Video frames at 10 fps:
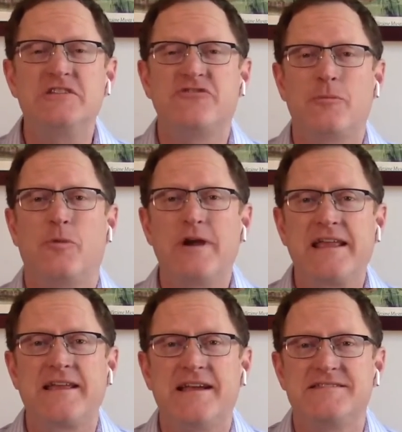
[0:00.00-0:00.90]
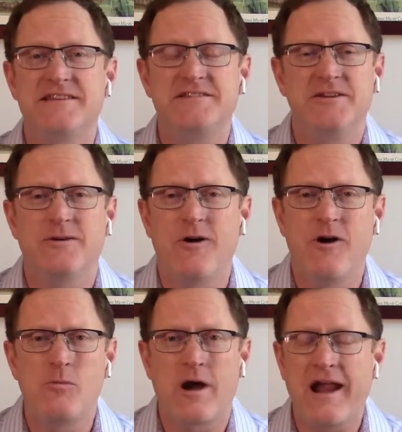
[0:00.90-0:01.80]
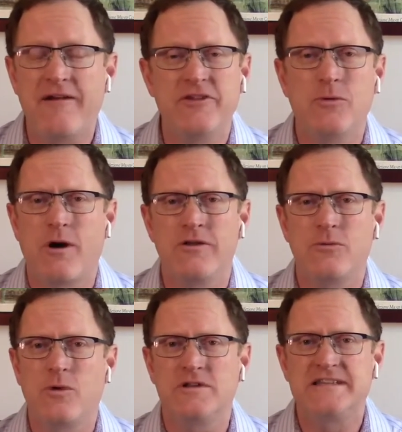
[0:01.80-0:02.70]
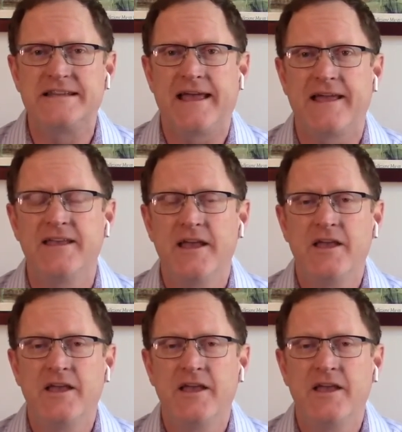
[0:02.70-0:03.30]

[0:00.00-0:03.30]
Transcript: for bringing us into your home wherever you are in the world today.